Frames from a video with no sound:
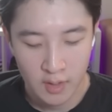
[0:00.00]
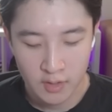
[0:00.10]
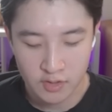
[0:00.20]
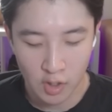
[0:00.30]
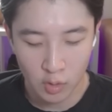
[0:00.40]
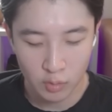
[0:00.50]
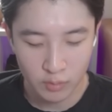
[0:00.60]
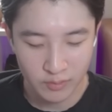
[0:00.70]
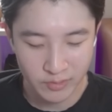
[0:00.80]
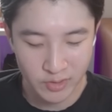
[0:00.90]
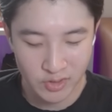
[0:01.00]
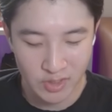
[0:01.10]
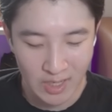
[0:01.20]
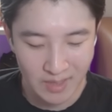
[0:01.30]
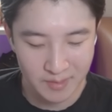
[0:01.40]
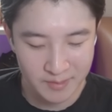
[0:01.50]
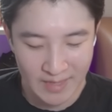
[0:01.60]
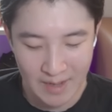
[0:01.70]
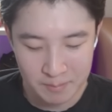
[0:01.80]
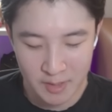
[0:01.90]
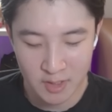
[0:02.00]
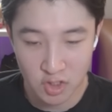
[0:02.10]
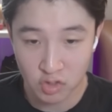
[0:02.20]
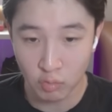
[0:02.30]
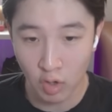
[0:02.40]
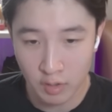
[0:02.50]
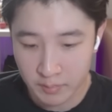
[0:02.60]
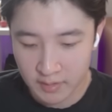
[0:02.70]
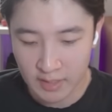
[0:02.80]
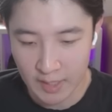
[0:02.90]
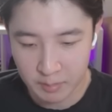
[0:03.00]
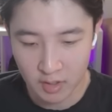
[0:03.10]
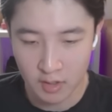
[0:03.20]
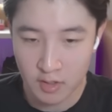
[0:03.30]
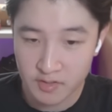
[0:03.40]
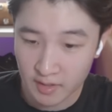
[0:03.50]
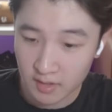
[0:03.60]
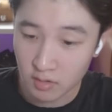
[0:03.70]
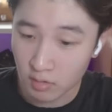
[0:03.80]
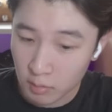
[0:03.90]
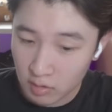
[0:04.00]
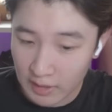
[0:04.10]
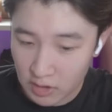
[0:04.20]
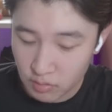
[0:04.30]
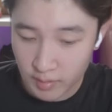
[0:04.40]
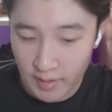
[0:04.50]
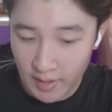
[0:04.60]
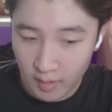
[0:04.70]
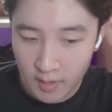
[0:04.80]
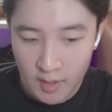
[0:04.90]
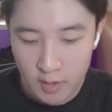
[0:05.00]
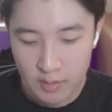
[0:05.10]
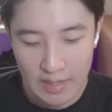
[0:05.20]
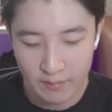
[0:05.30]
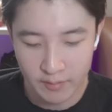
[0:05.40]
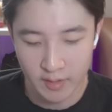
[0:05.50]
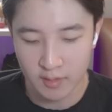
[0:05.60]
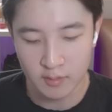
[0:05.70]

So there's not that many swarmy type cards like in normal Clash Royale. You have like